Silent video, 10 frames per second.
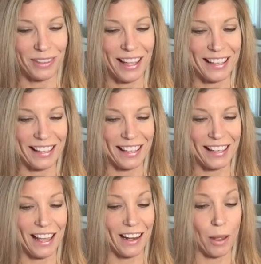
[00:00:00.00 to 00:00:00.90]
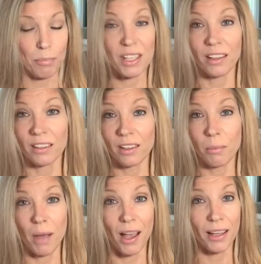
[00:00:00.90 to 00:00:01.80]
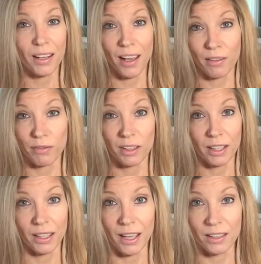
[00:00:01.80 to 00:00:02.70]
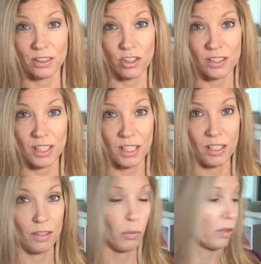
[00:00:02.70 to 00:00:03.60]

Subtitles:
like it, and I'm telling you mine, I feel like I could just eat it